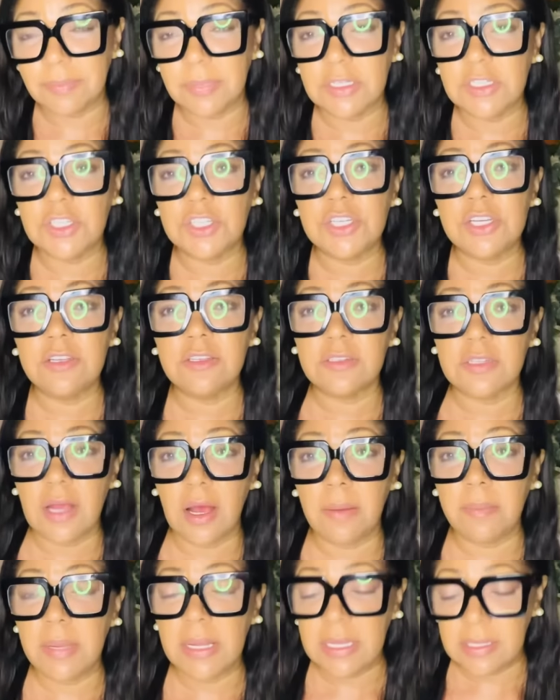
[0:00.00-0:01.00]
but she
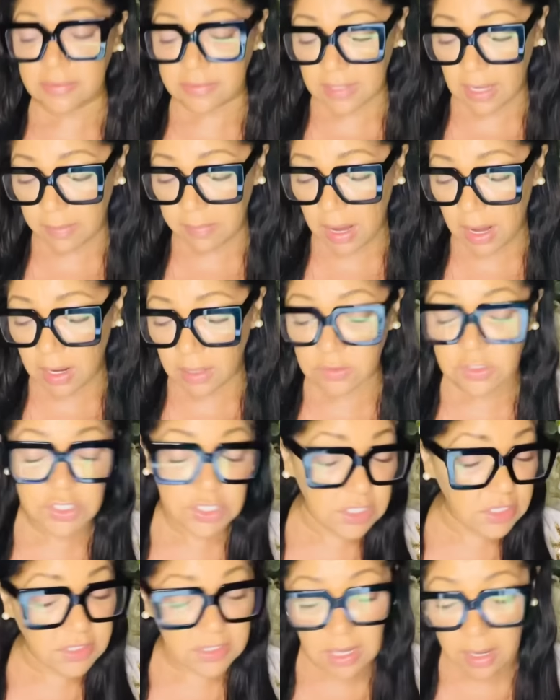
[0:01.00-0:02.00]
some he somehow
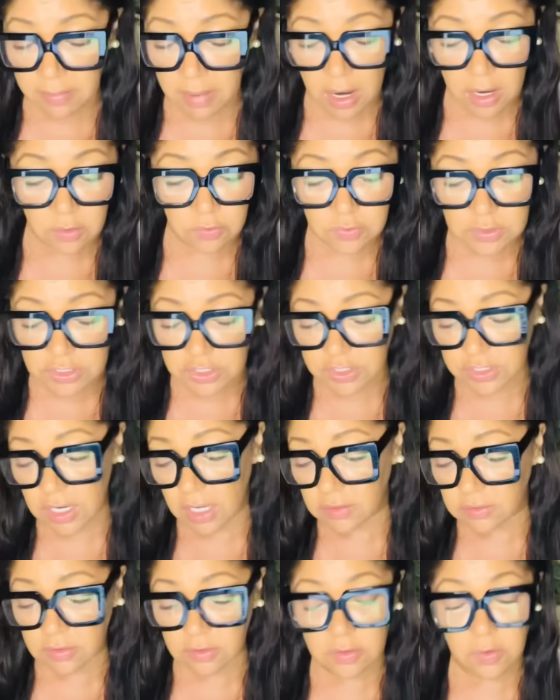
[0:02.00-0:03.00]
she somehow reached
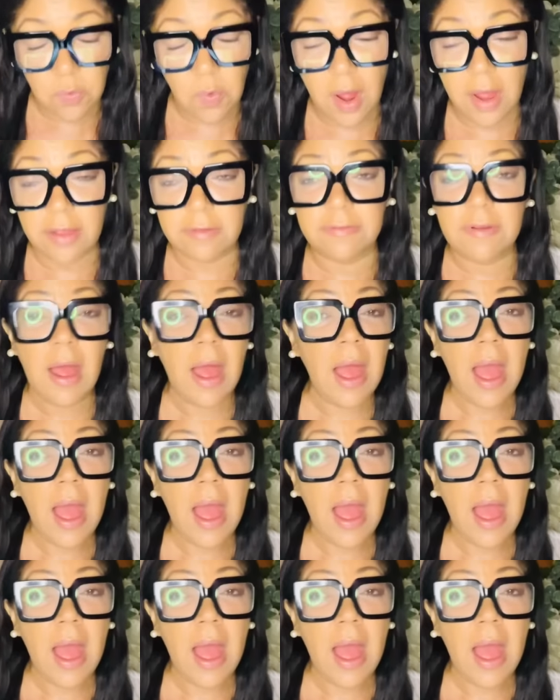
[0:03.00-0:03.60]
out to the wife